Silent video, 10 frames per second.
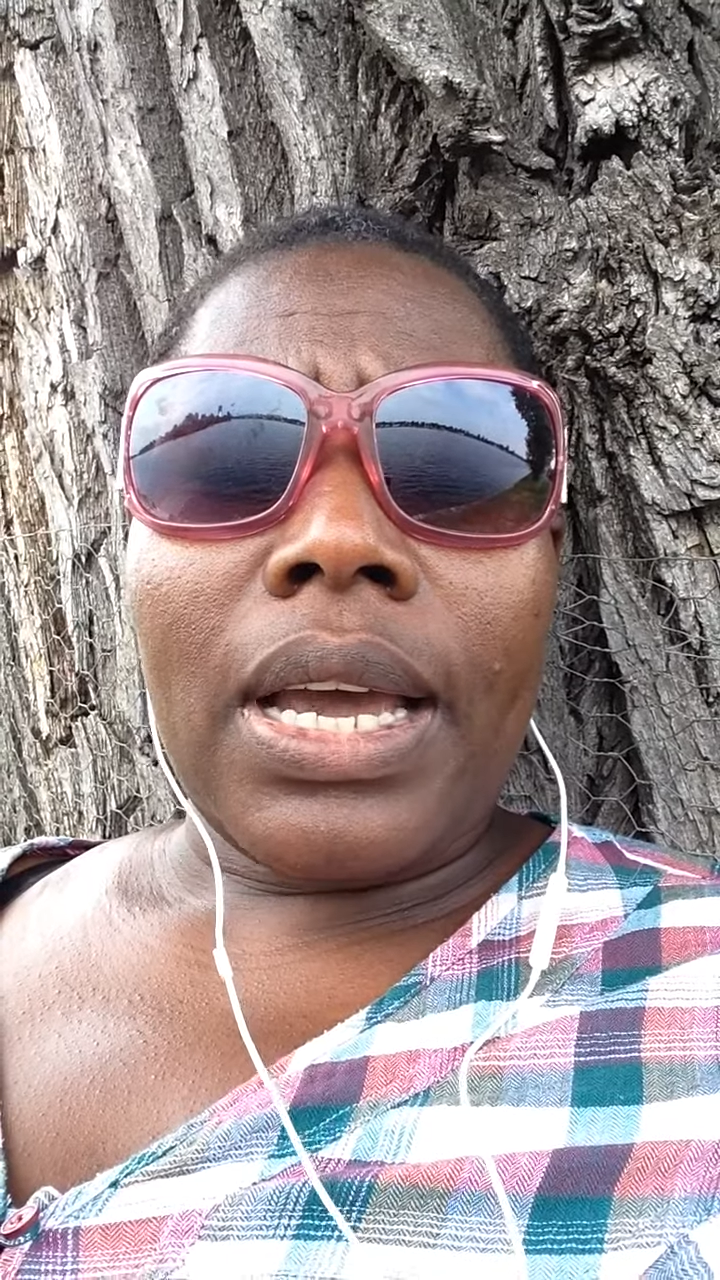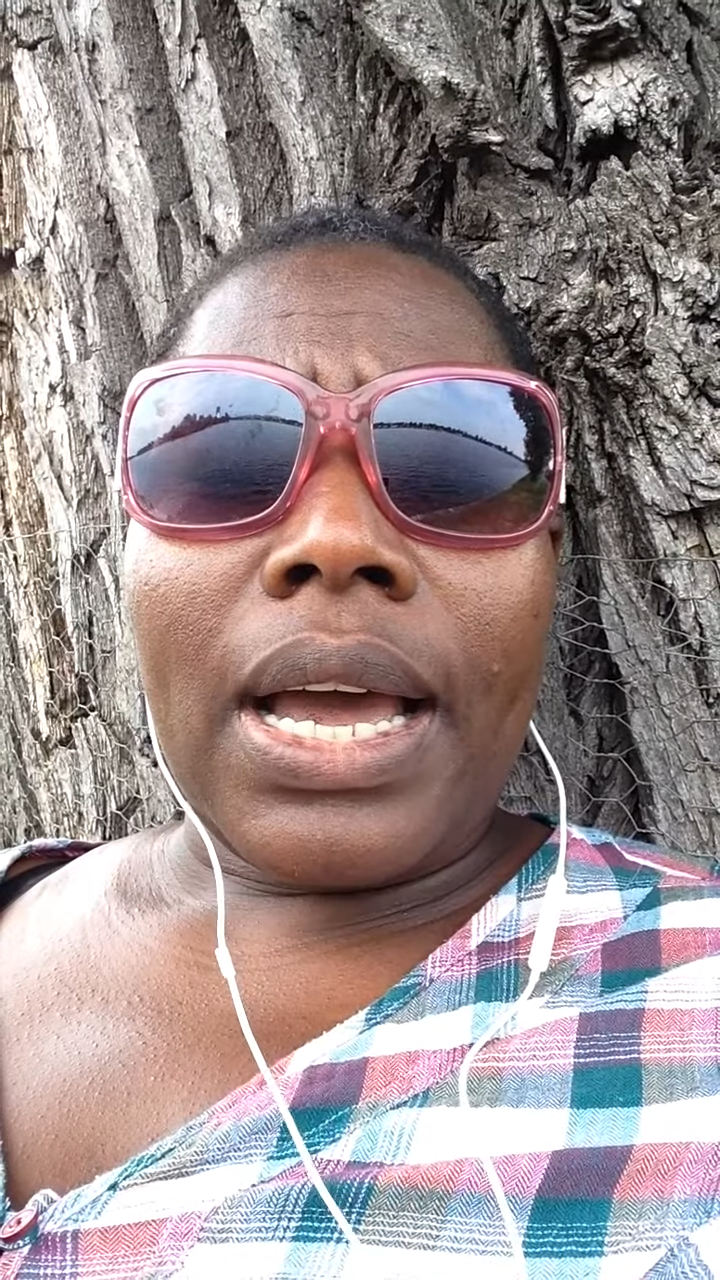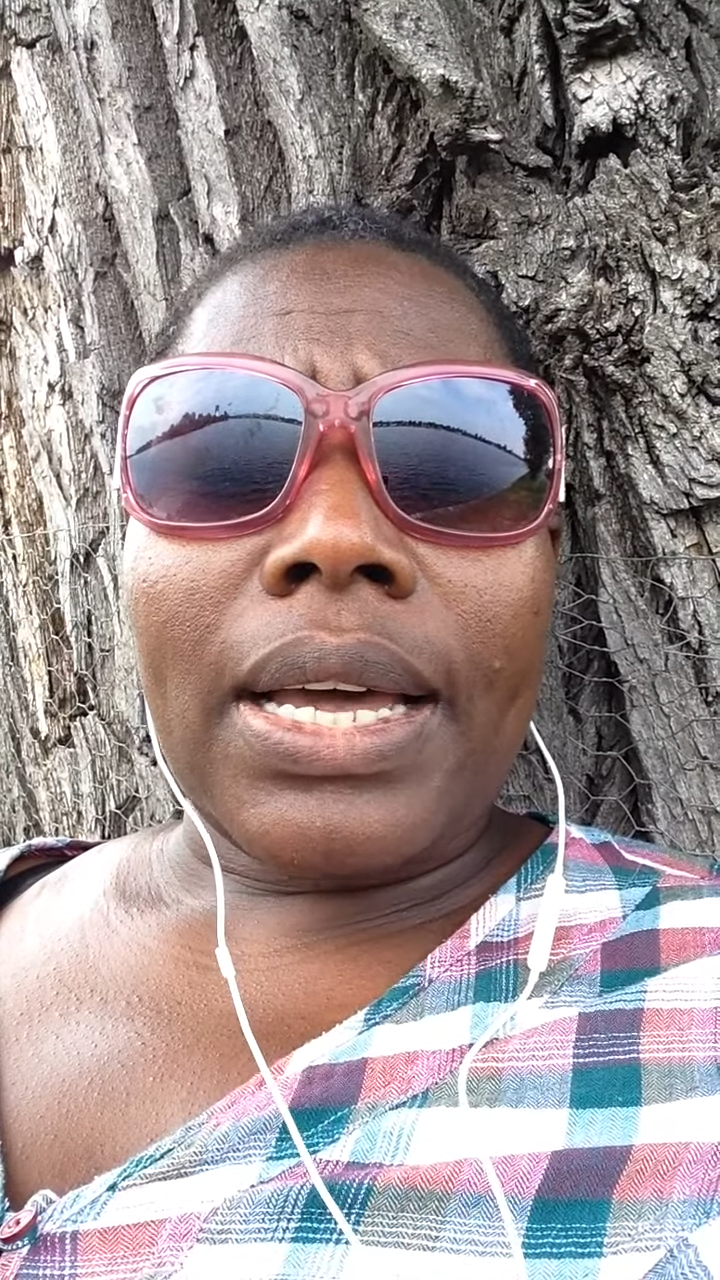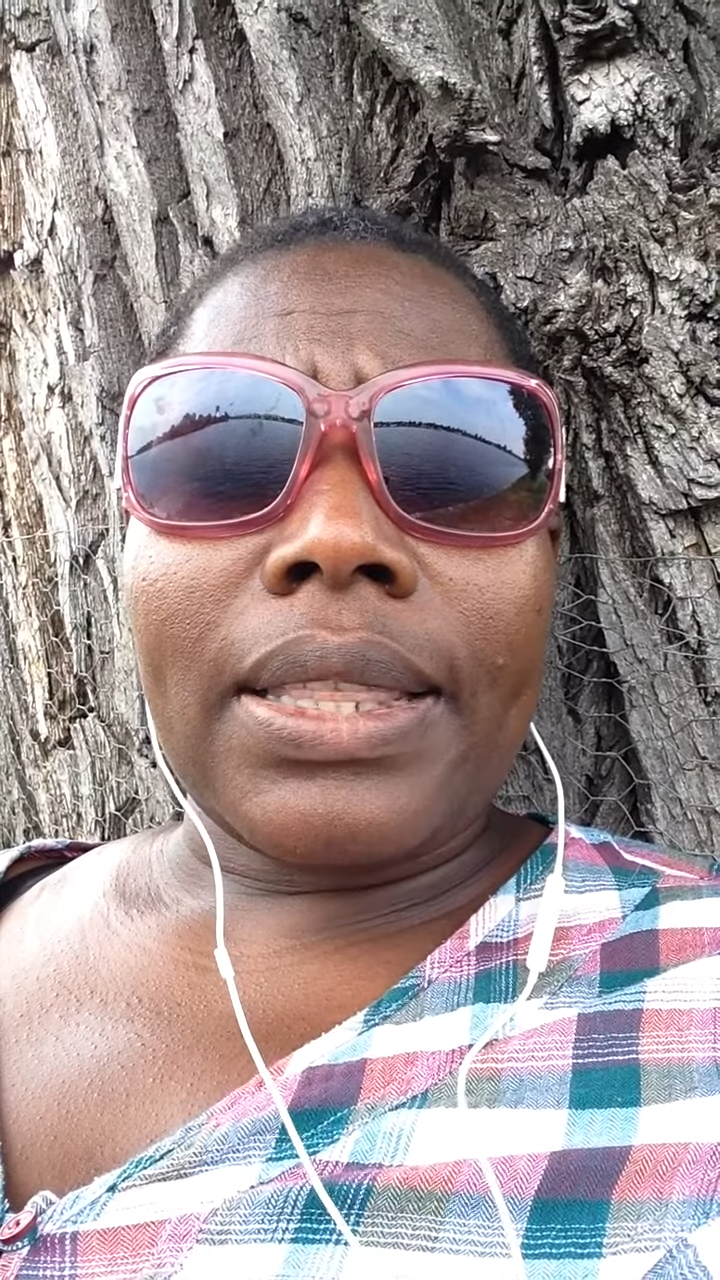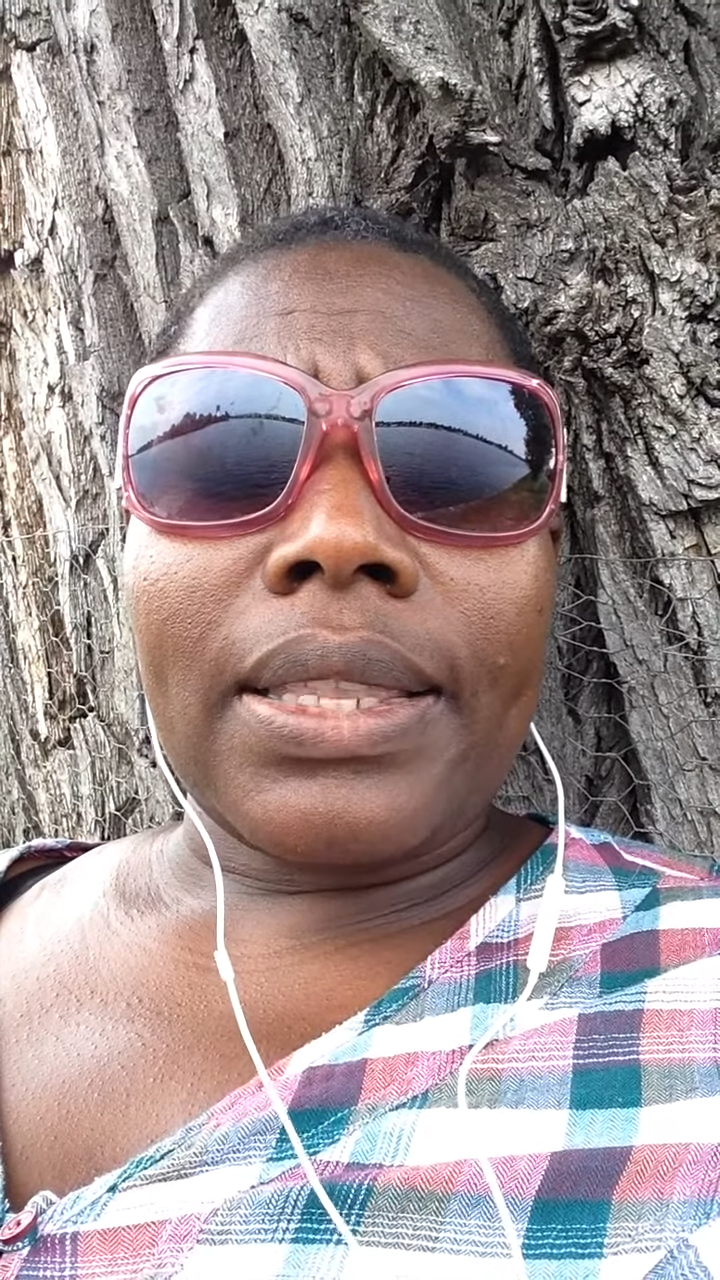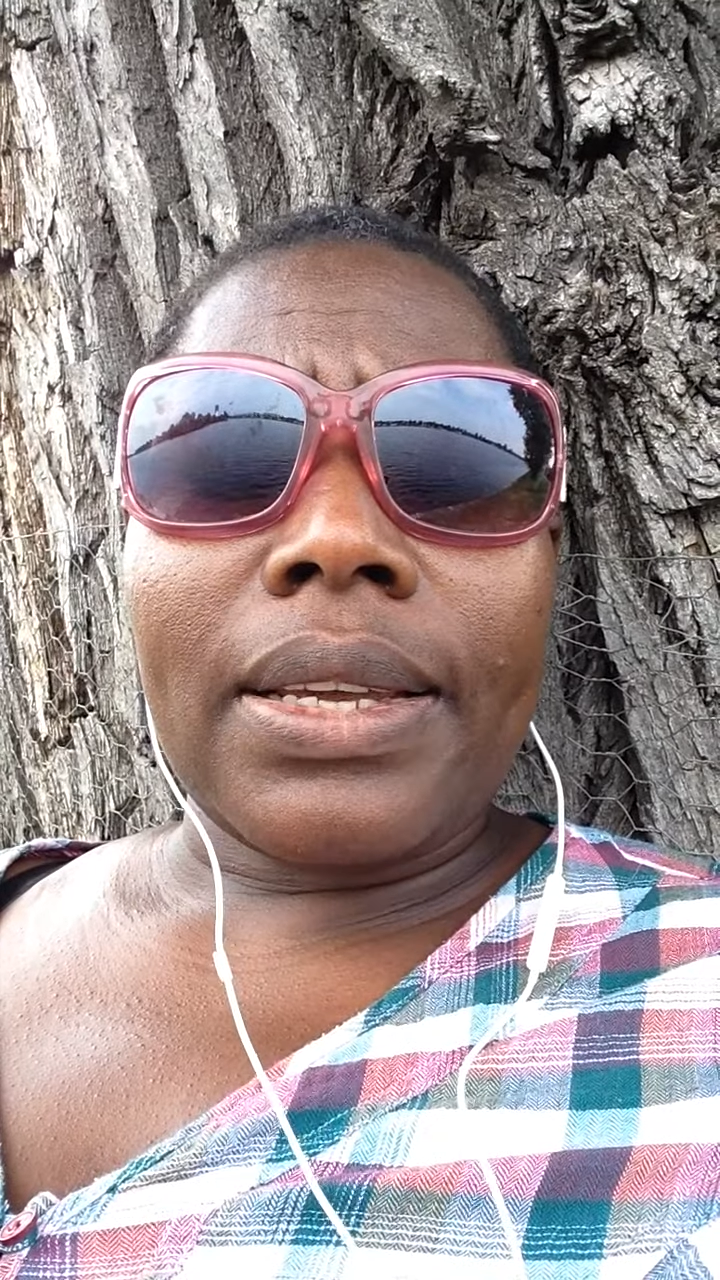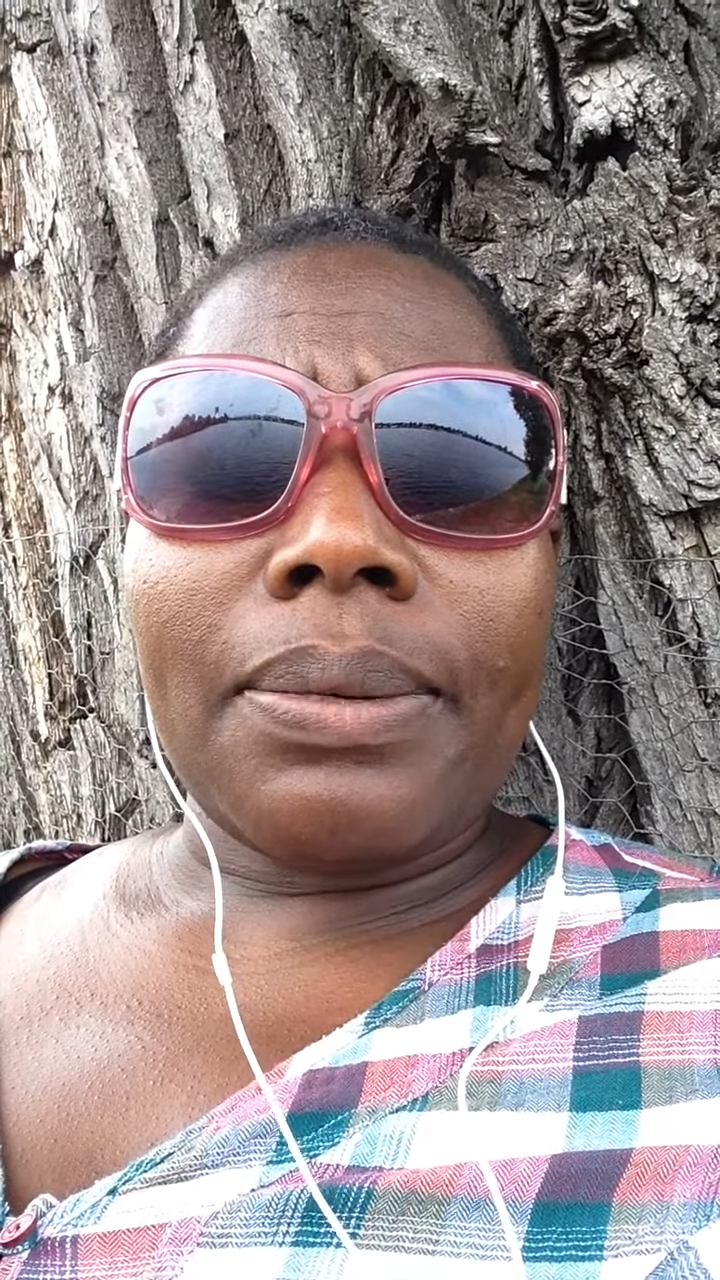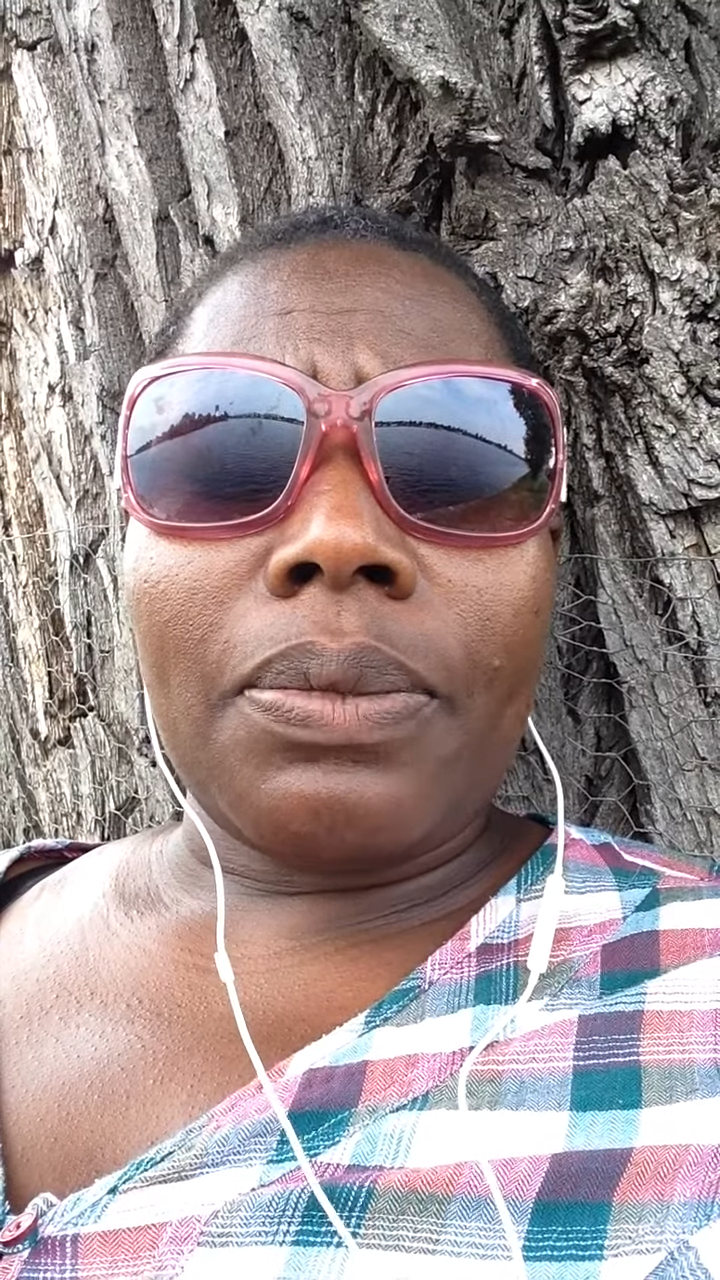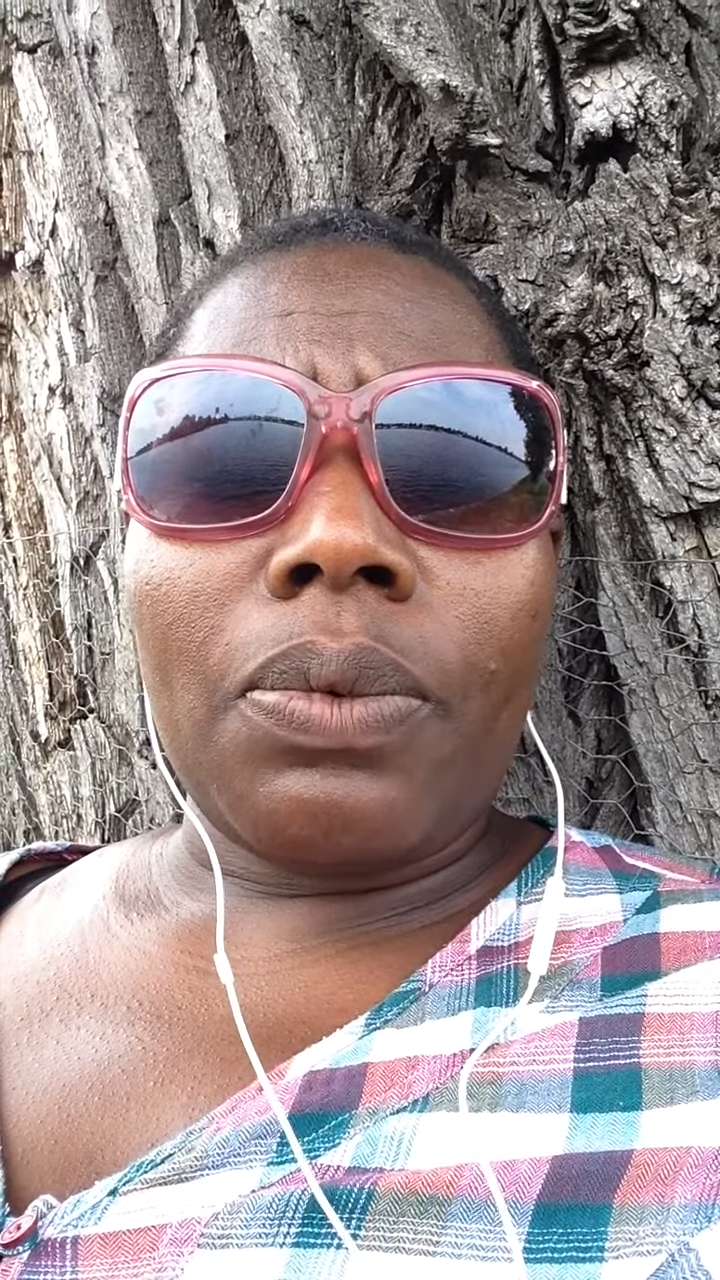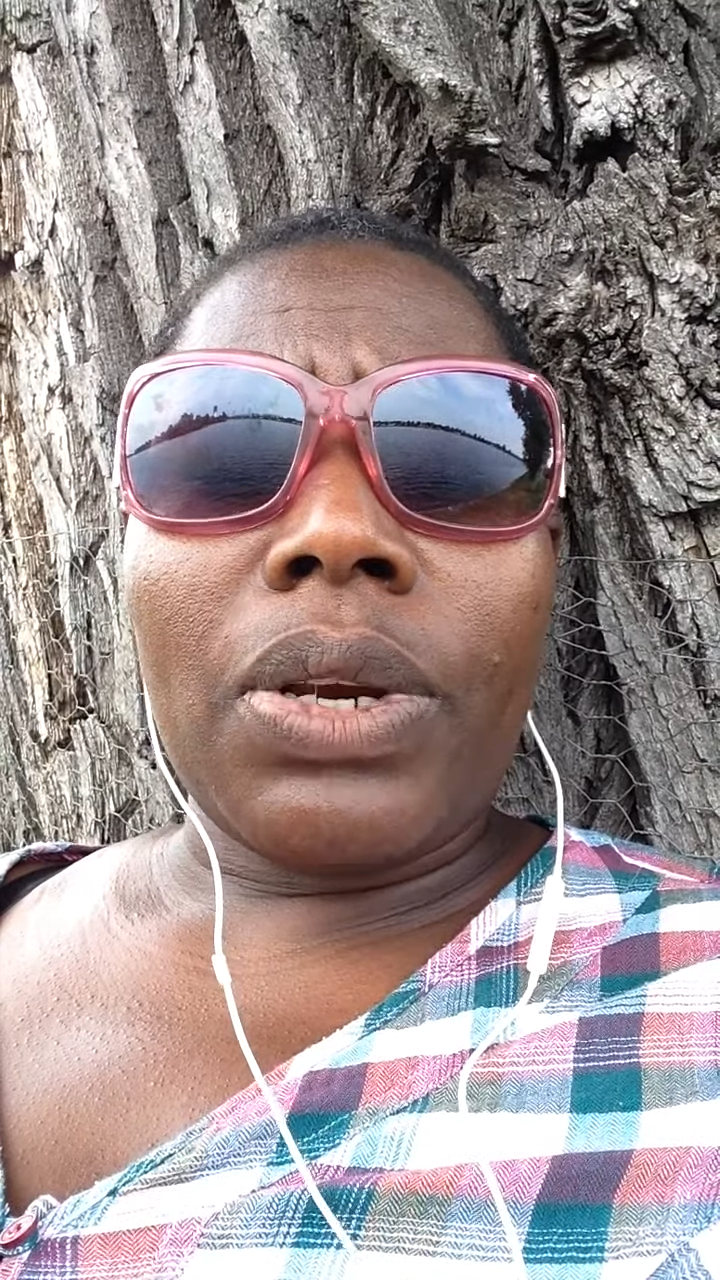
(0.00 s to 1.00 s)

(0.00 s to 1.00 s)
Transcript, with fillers: And um,